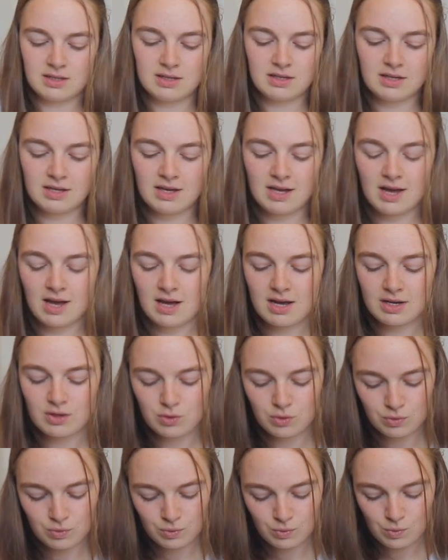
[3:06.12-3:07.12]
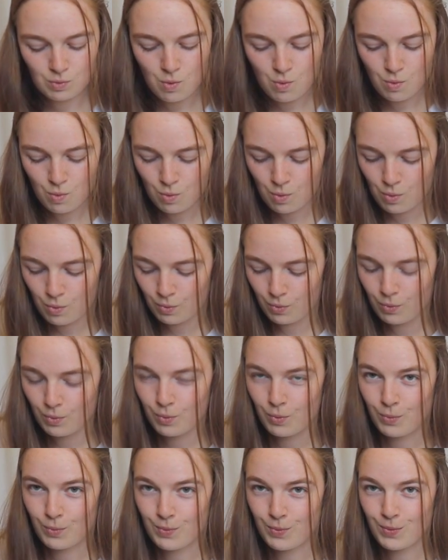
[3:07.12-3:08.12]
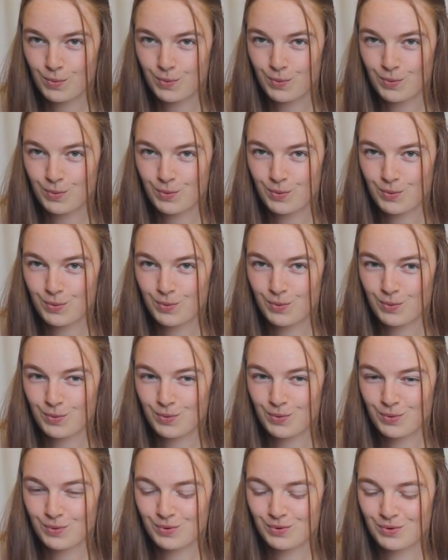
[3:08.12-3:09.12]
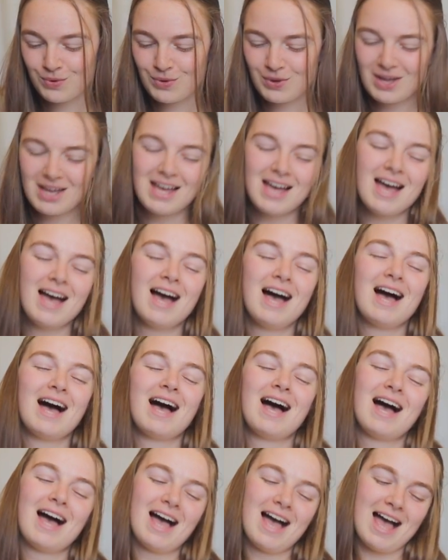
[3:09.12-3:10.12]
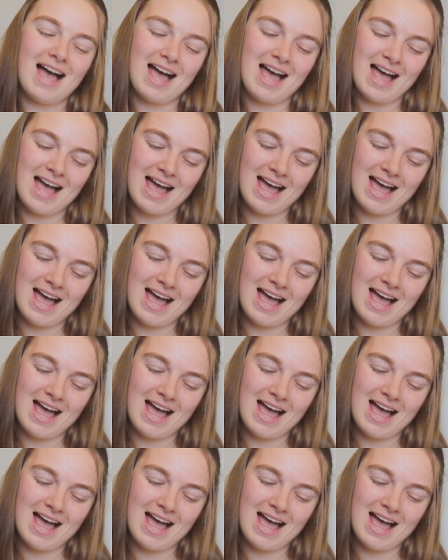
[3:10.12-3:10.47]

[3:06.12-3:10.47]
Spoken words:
[no speech]